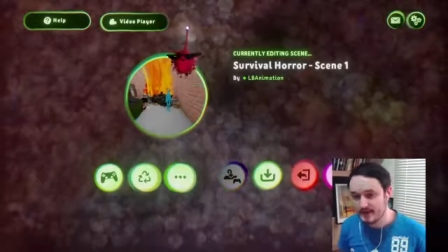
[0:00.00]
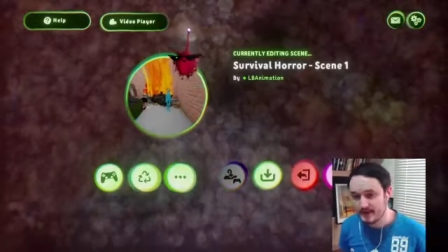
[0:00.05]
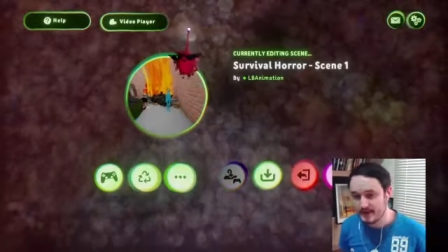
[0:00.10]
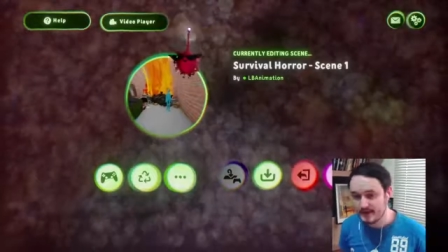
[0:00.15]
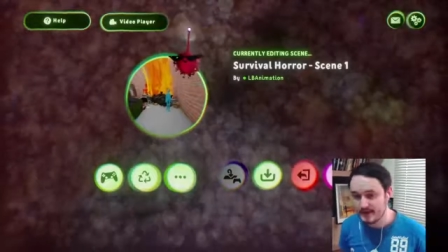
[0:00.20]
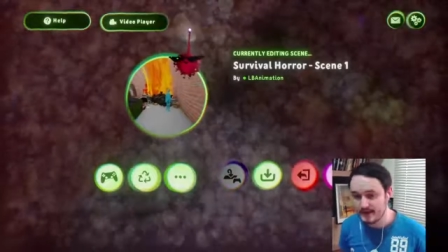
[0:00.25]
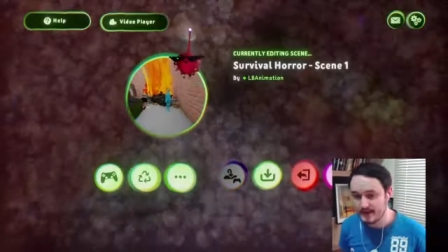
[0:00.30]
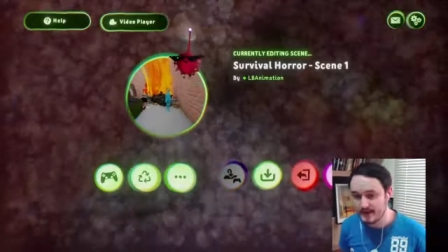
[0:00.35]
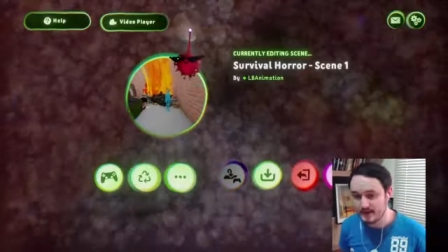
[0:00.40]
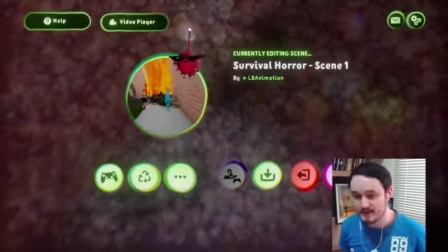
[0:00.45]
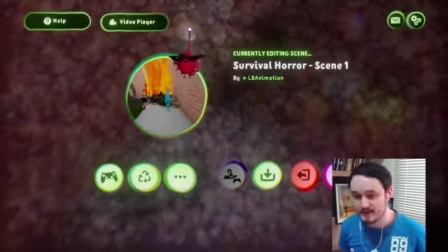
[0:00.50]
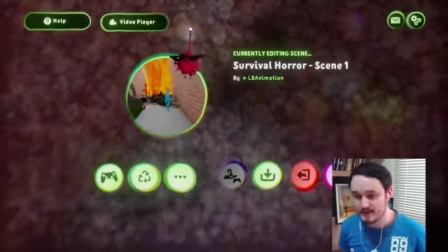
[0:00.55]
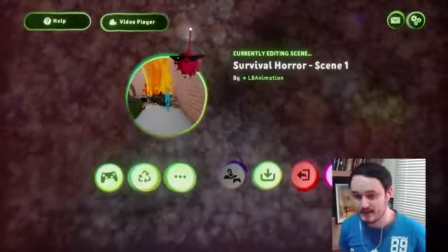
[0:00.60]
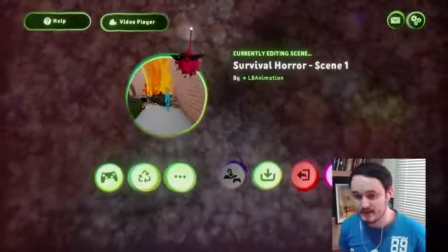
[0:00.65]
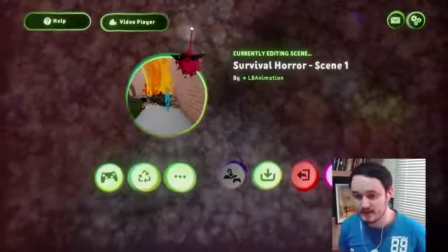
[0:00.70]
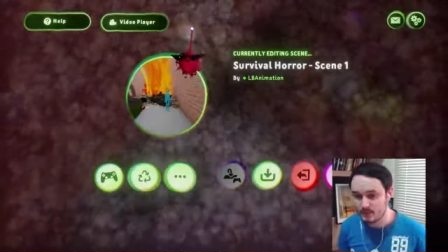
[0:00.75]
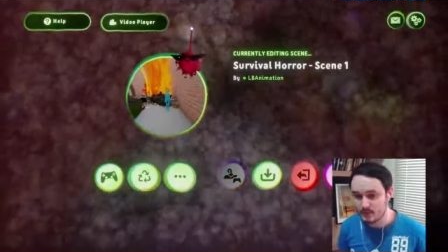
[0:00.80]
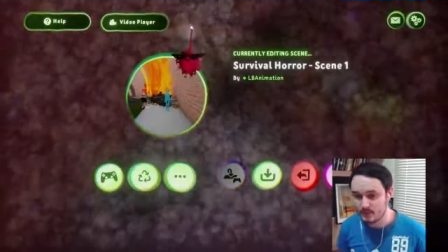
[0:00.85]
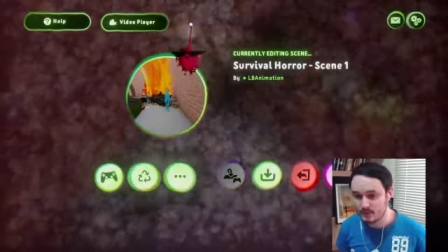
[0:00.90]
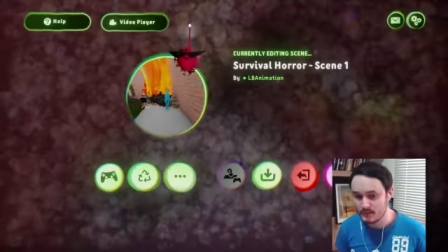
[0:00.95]
and I
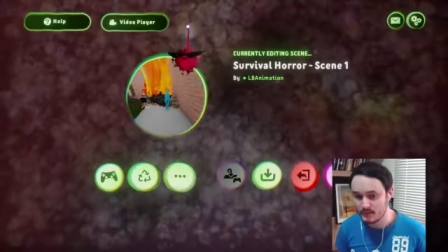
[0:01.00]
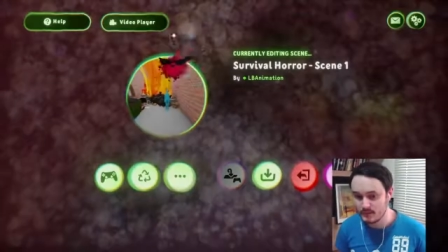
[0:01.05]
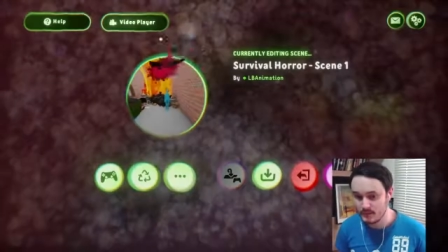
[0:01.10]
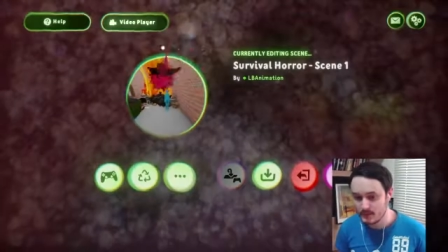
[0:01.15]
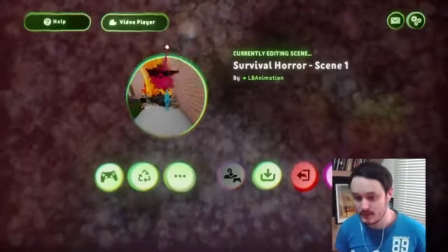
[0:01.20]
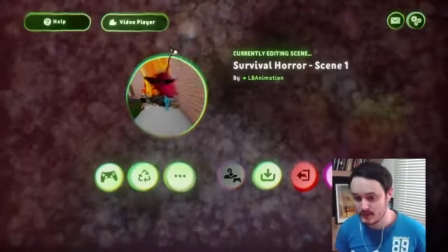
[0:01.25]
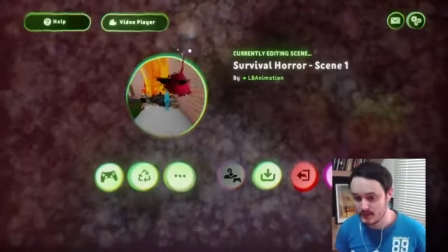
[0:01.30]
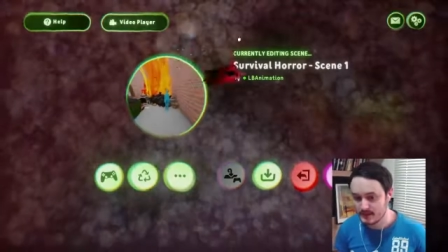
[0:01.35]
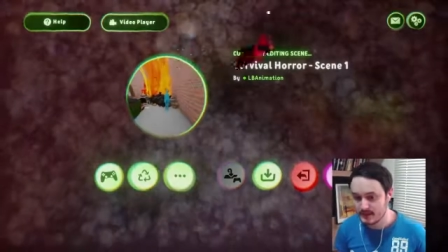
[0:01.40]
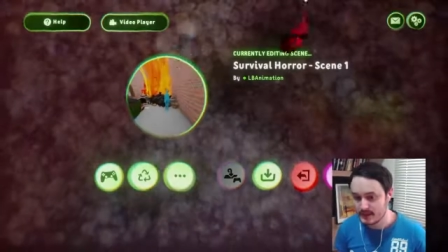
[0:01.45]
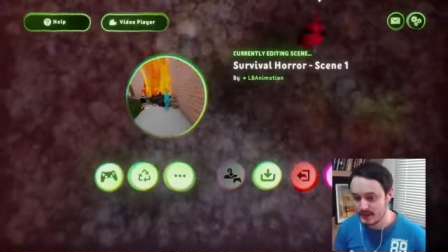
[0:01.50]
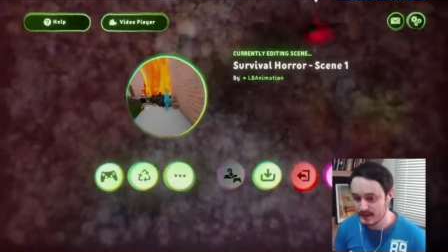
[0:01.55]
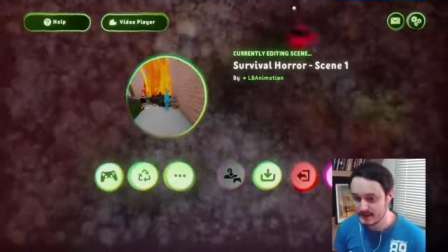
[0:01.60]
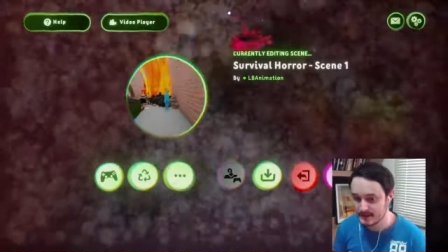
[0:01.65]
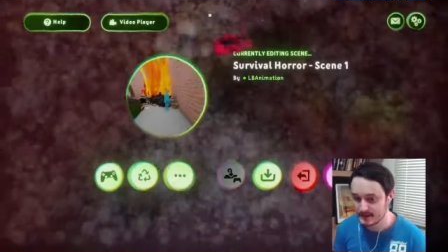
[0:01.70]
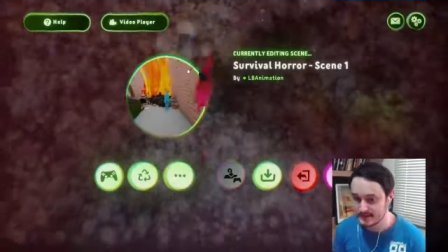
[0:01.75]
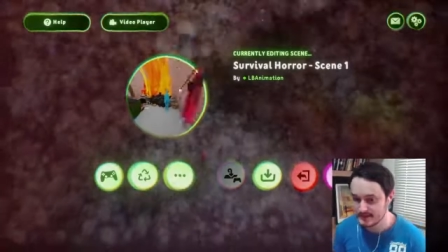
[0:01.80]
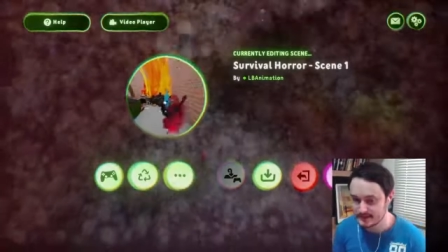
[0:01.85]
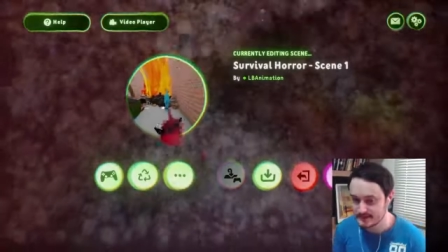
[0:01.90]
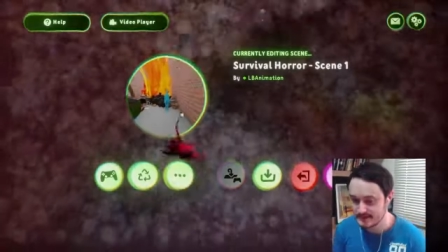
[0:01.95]
hope everyone
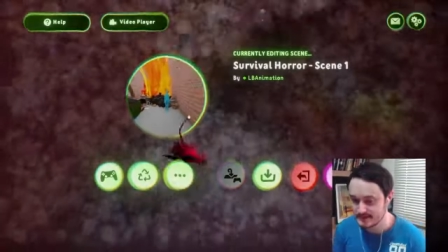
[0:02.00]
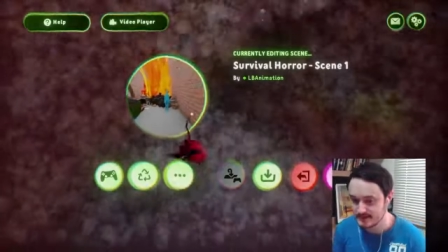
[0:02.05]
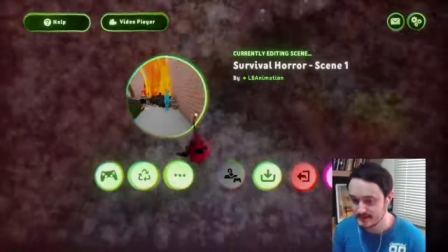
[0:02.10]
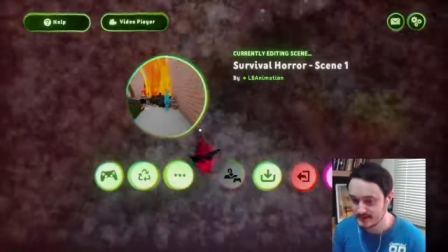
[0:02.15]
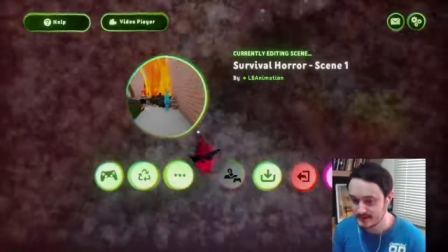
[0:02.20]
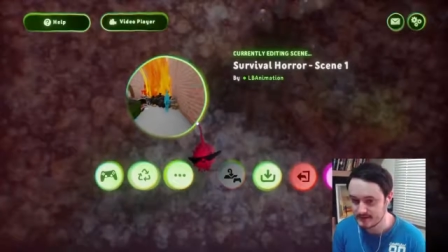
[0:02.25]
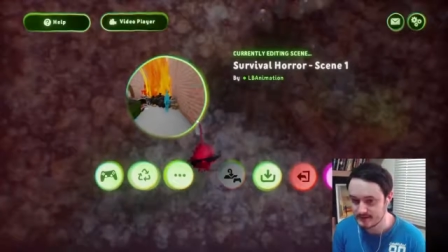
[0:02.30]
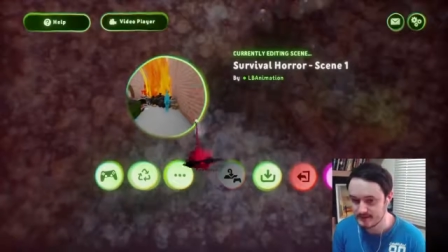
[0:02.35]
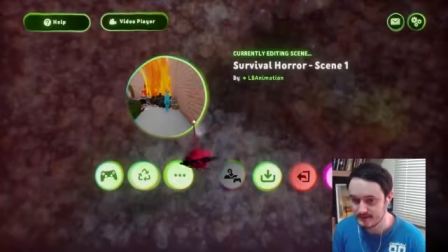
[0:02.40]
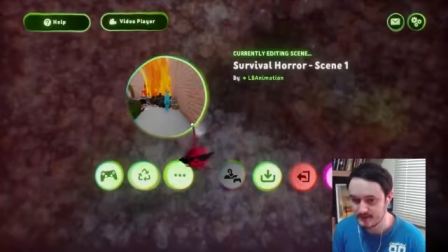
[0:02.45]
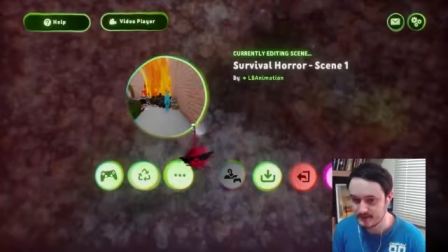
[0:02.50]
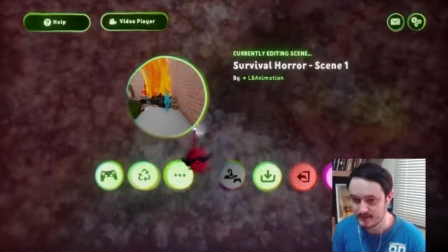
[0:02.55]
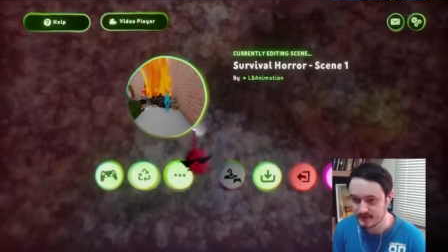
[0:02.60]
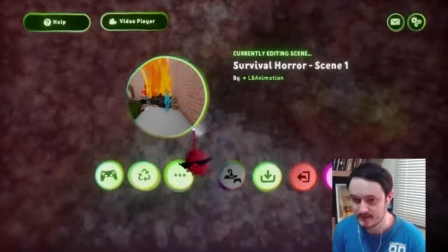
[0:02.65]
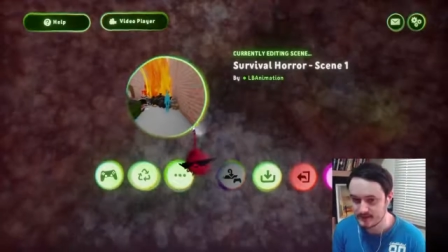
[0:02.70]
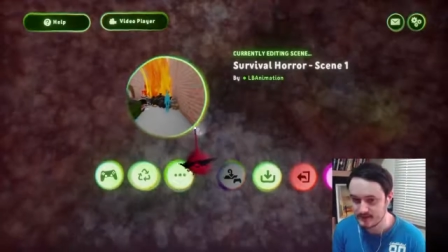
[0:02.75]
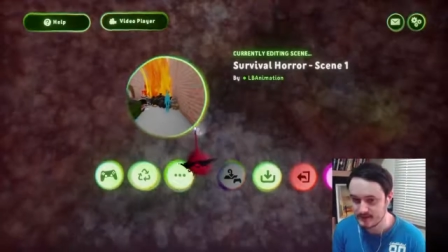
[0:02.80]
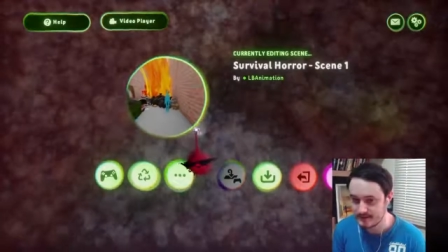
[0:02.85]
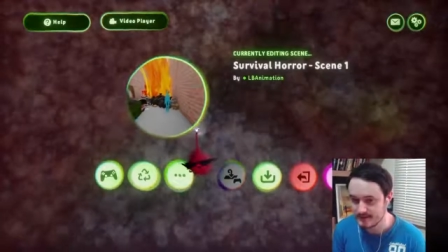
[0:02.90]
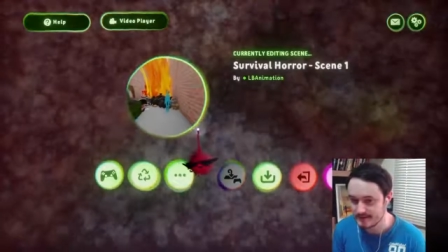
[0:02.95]
has a
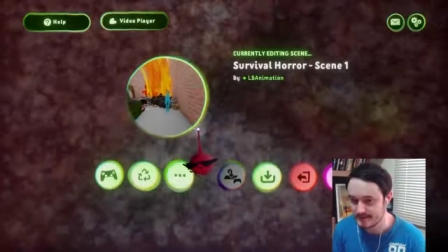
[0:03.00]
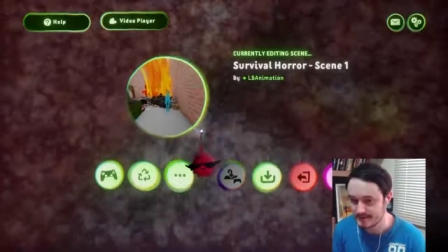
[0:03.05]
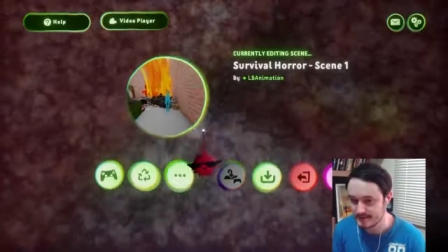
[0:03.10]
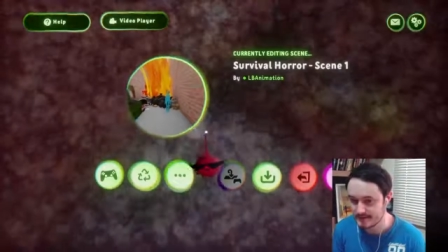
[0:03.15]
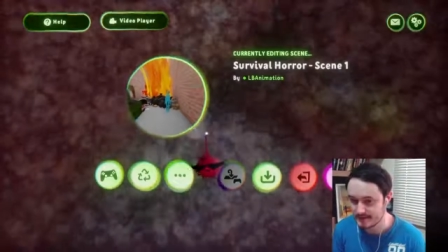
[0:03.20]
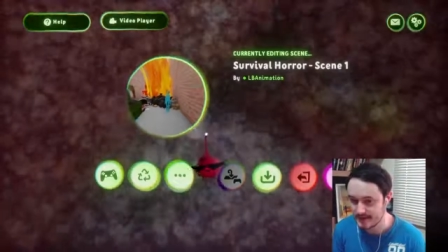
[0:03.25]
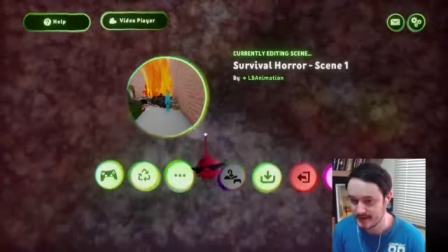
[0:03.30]
great